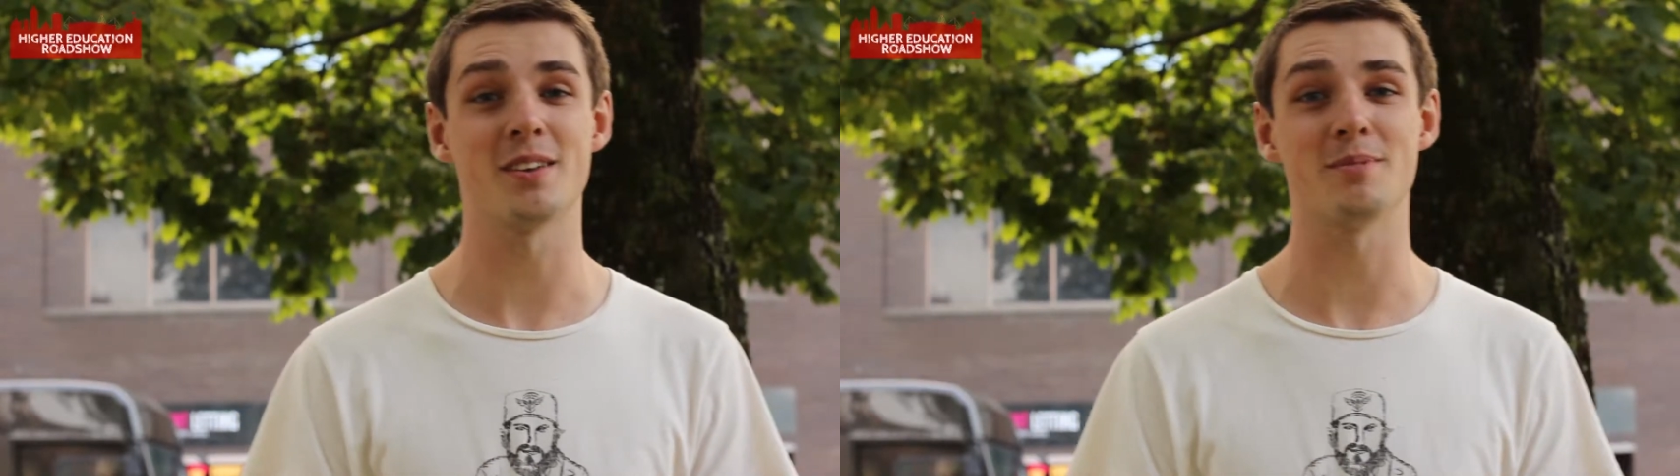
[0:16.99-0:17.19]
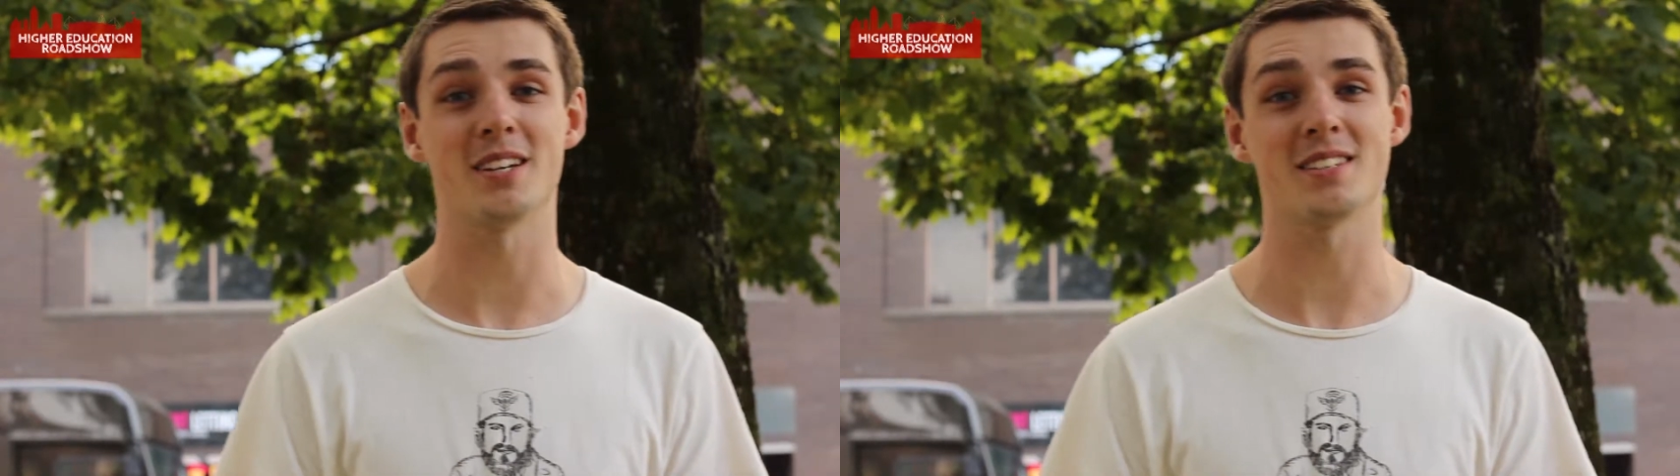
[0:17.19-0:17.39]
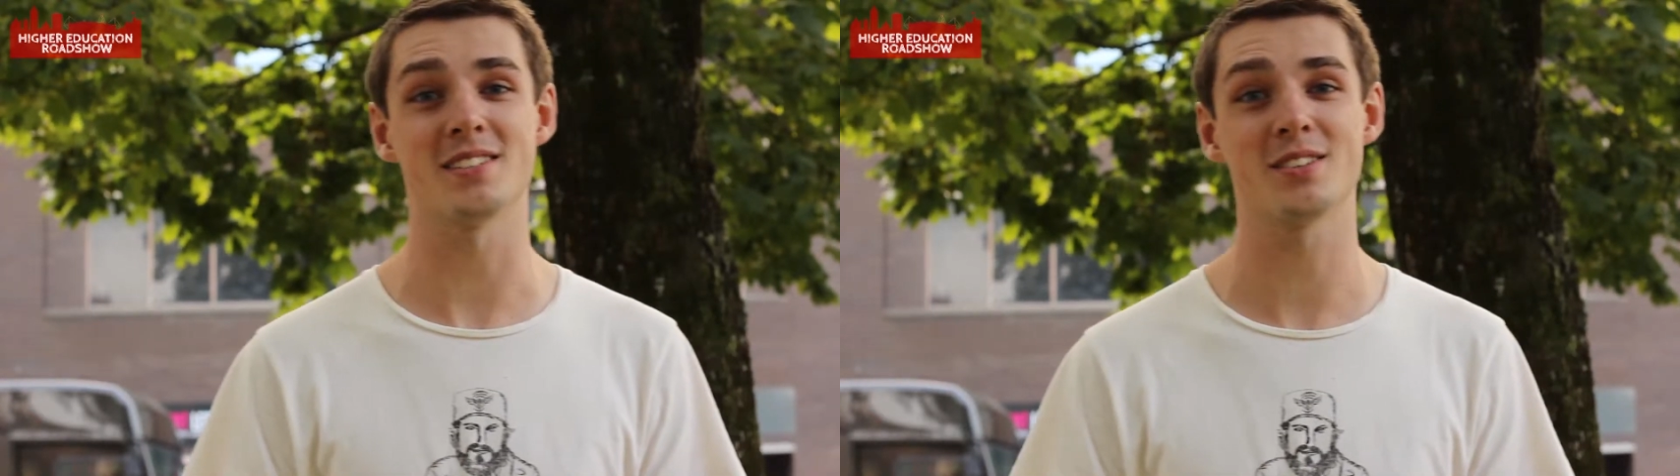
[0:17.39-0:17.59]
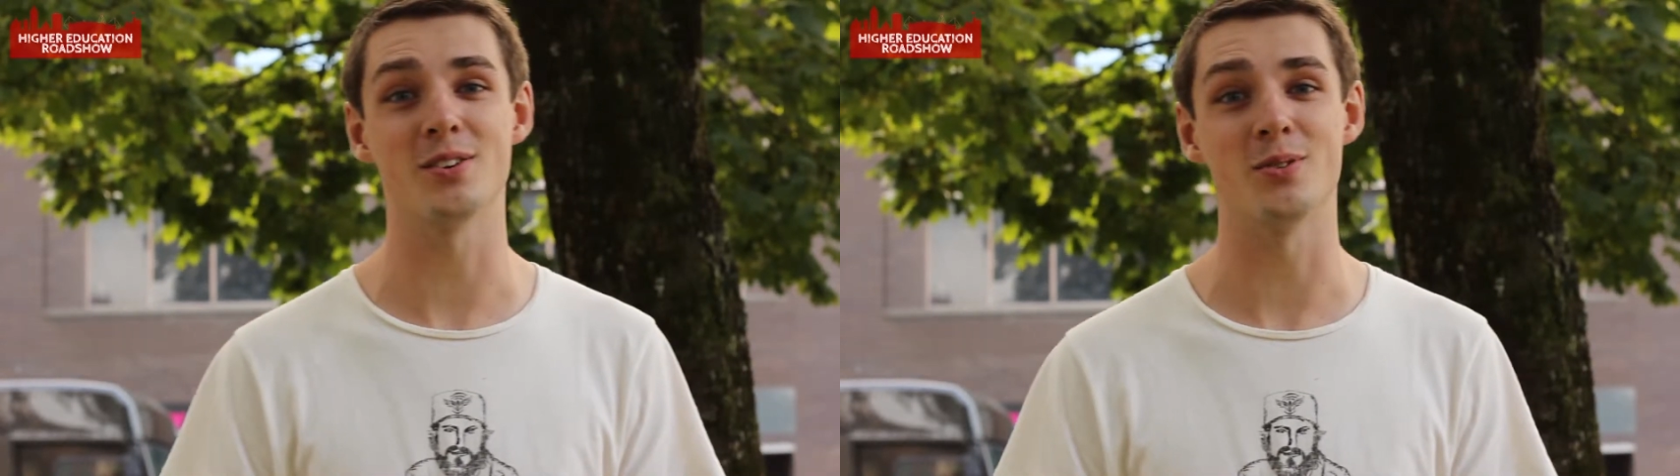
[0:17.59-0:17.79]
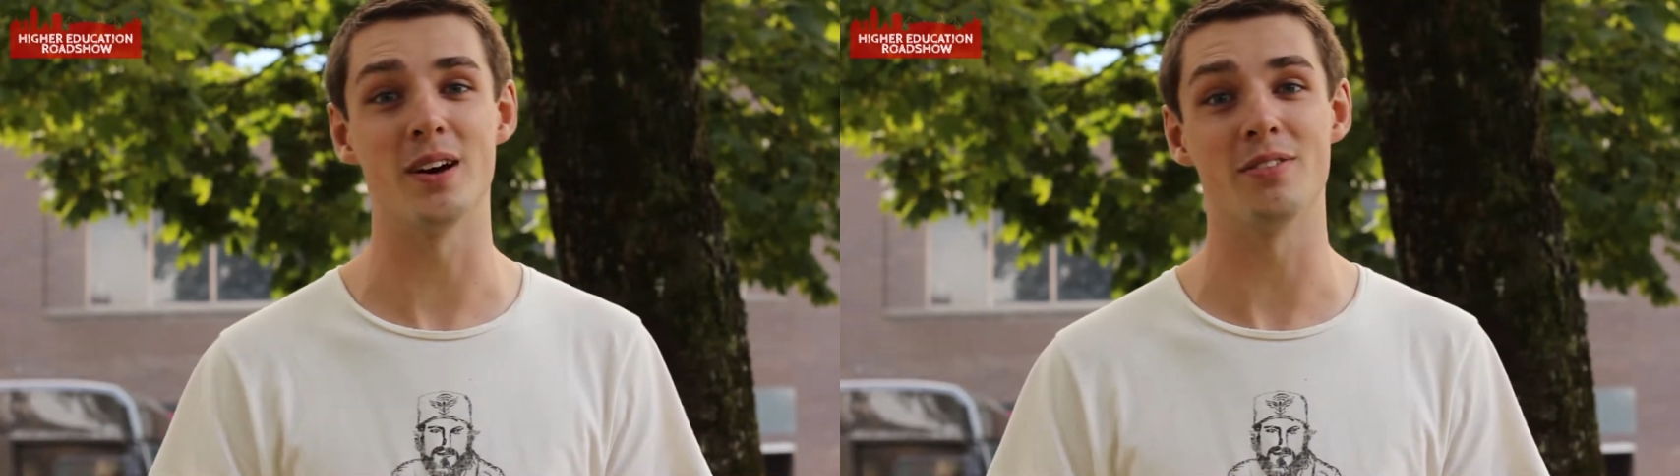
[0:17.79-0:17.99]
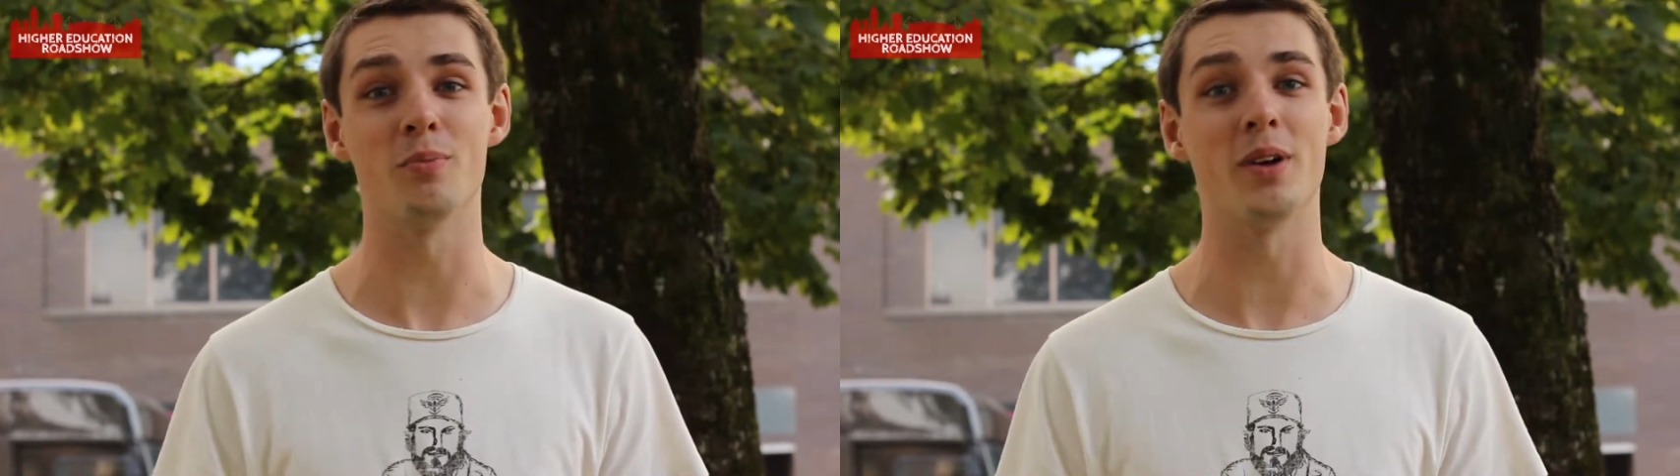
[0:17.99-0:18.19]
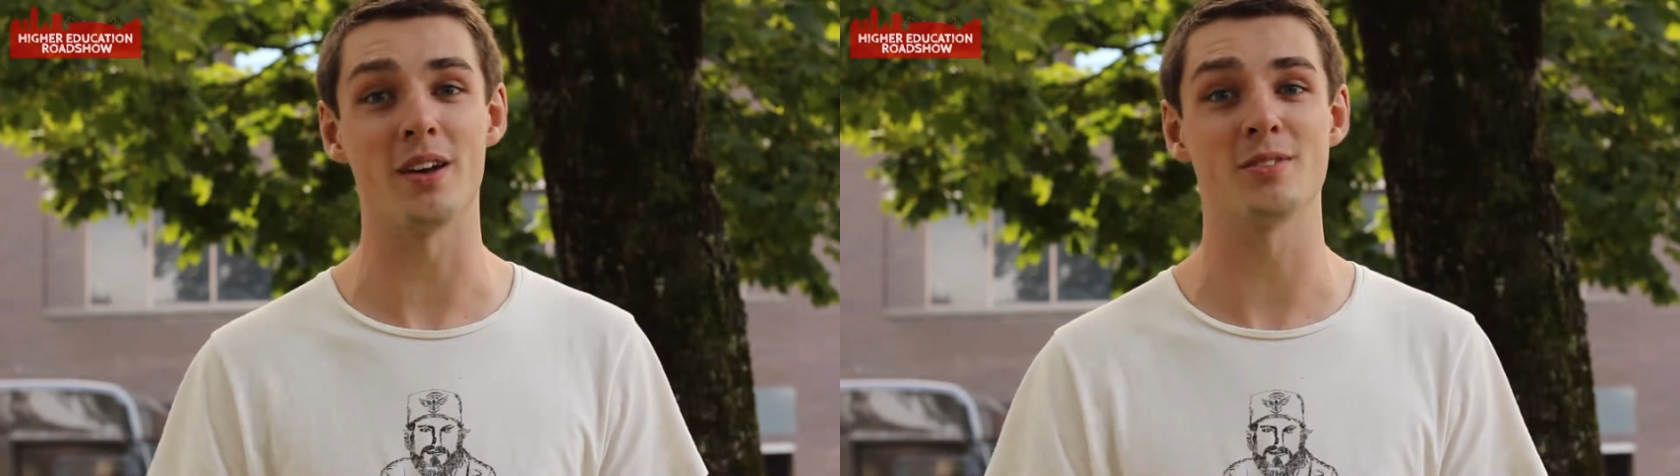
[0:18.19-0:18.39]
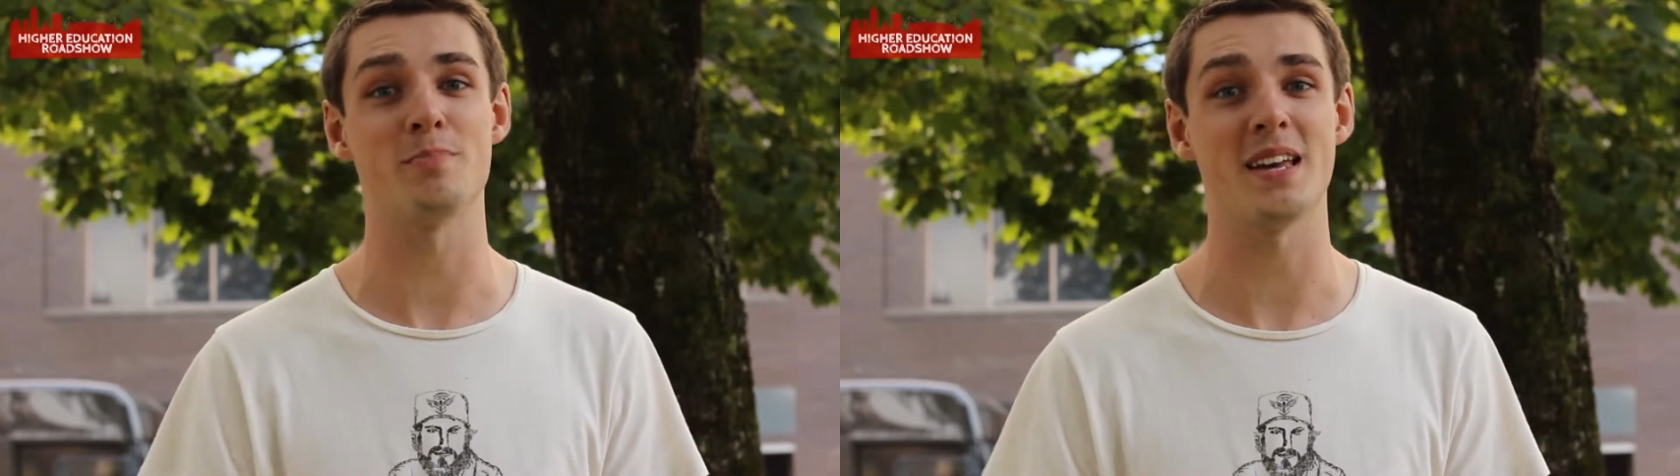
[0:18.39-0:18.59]
subject at school and the one
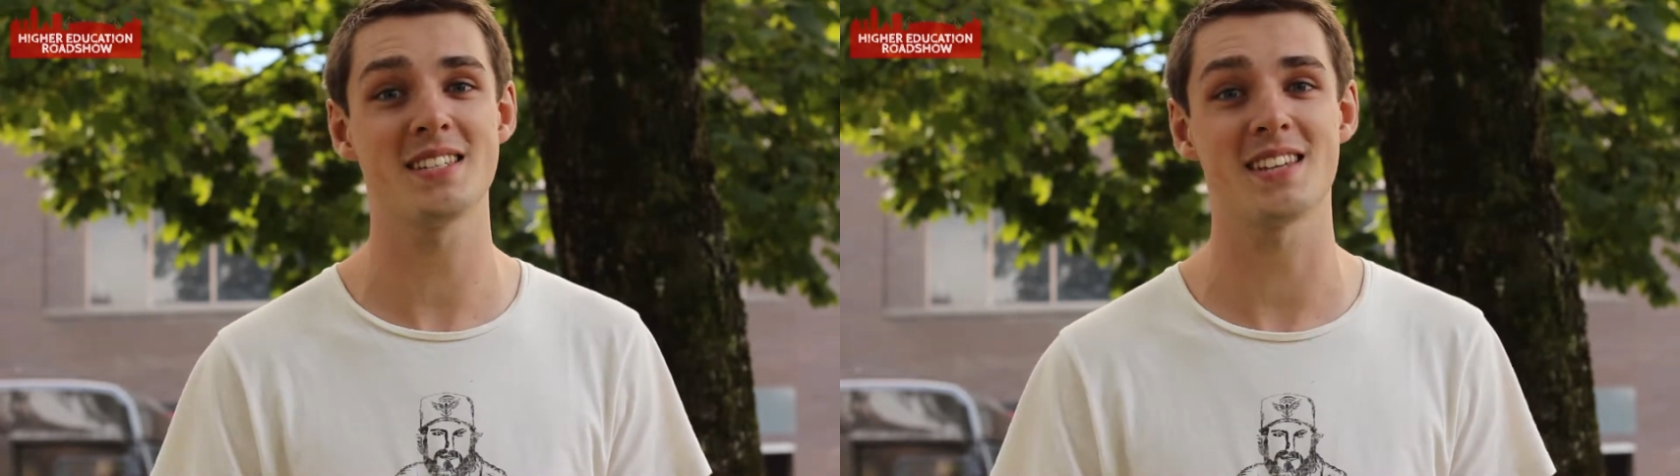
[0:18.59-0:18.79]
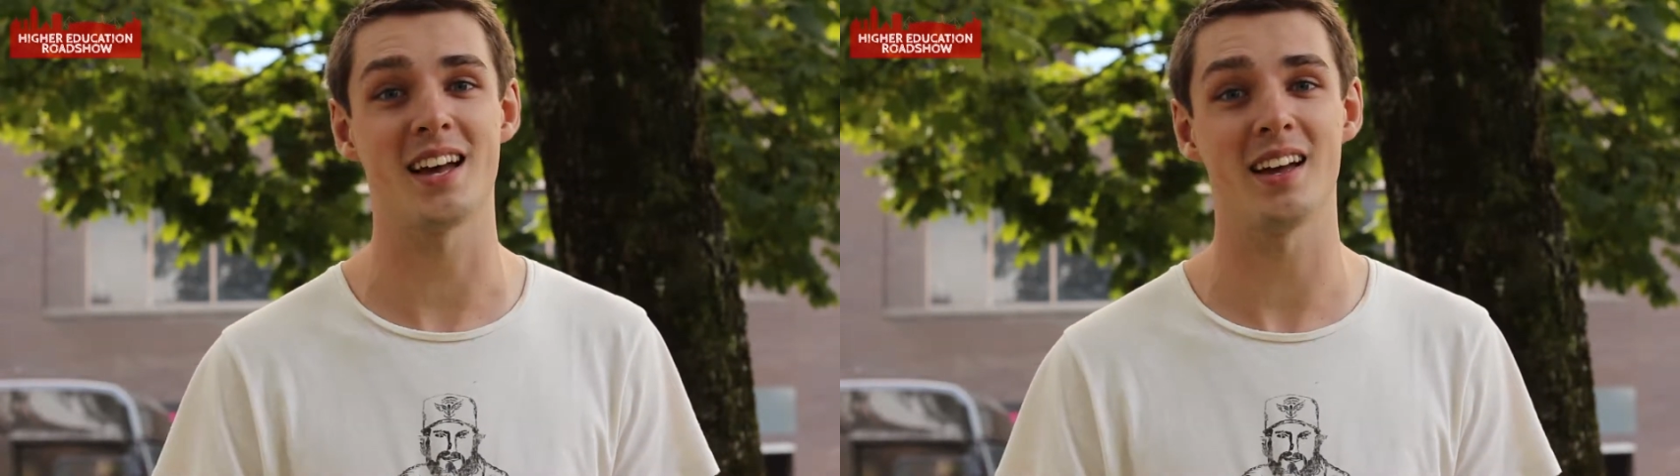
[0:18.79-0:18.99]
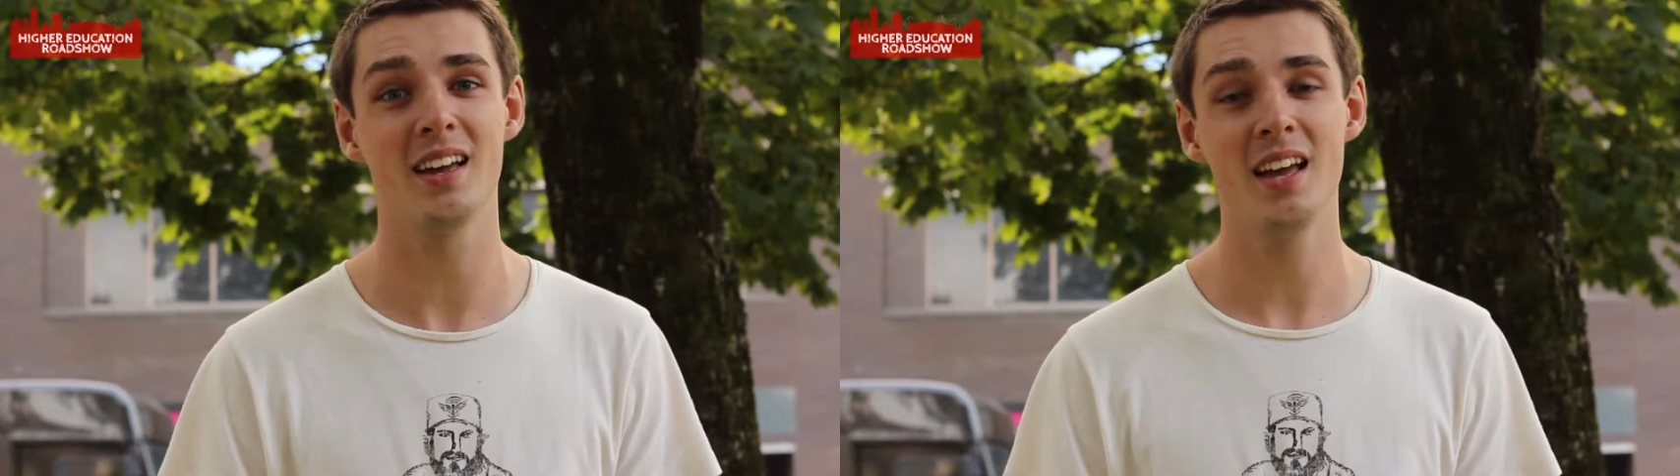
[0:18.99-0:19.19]
I was best at.